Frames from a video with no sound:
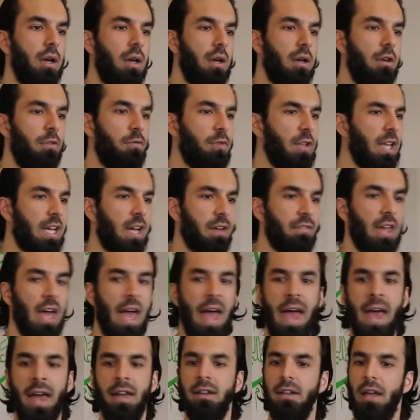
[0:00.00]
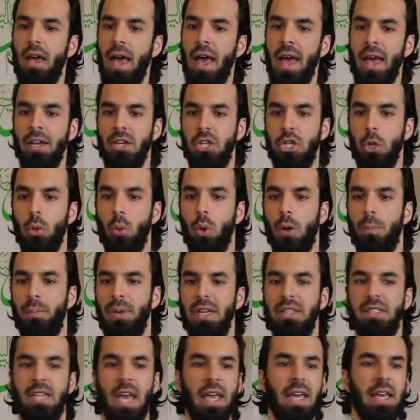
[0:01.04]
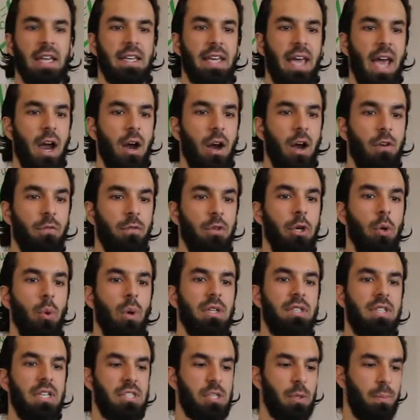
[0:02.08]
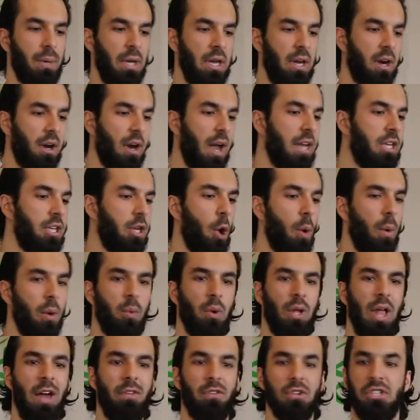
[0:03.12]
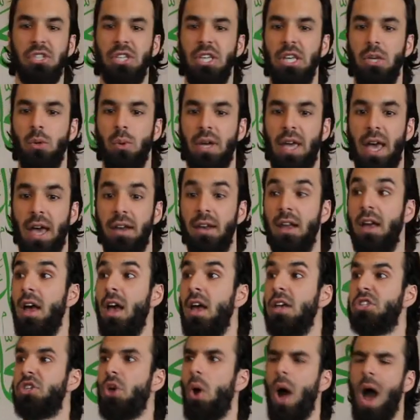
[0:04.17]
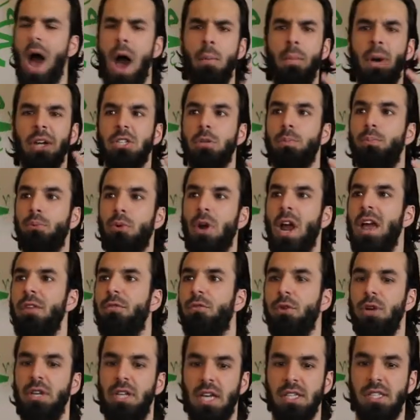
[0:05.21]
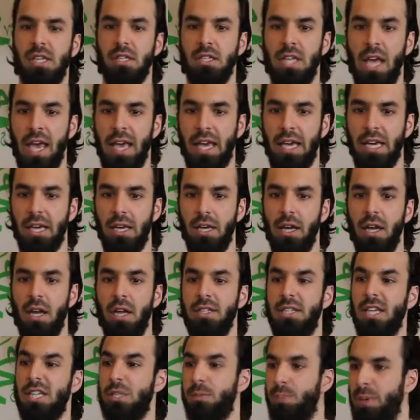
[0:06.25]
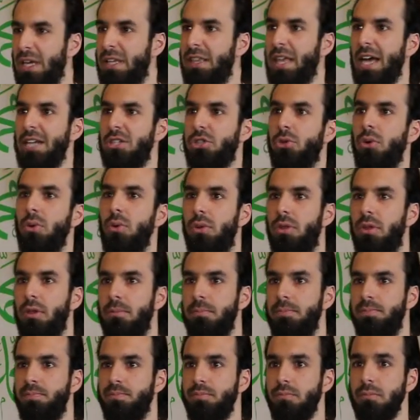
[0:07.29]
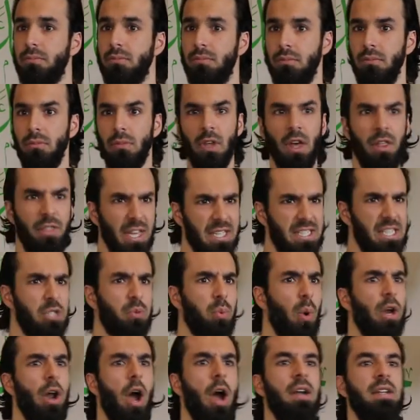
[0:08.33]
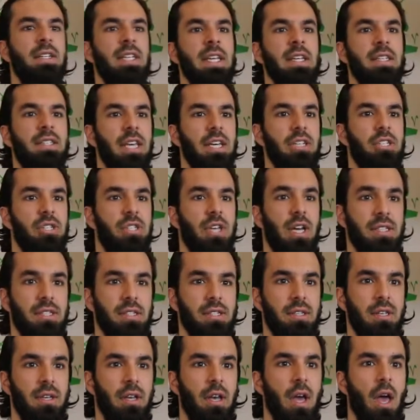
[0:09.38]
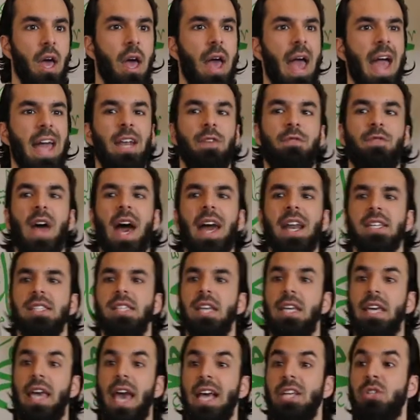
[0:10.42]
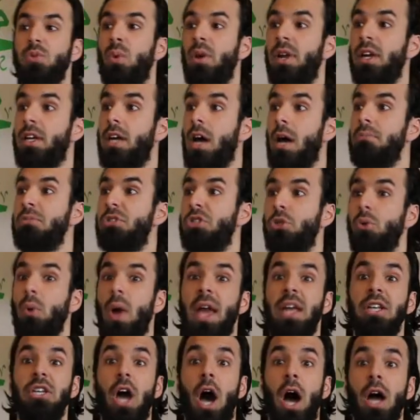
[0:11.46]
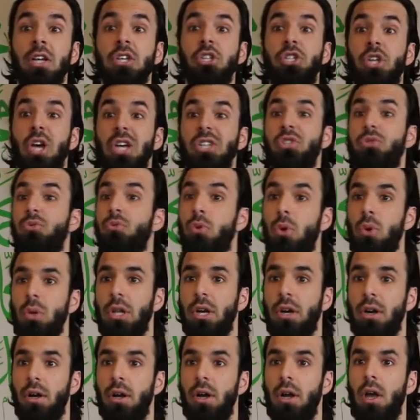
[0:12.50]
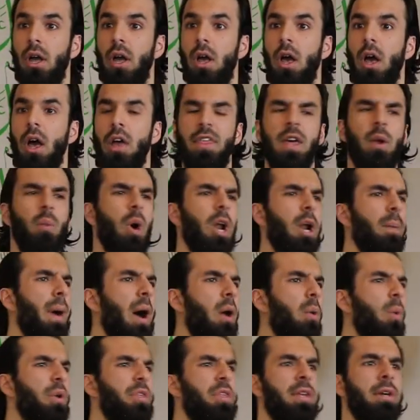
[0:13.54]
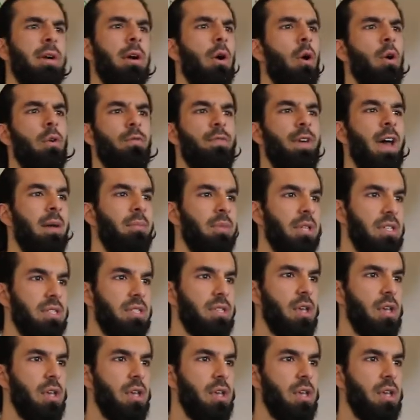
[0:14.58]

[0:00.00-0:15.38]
flick of the hand and you will be taken care of. You will disappear and no one will ever see you again. So how much bravery does it take to speak that truth? This is what our deen teaches us. And if that is the case when it comes to an unjust ruler, then what about within our own families?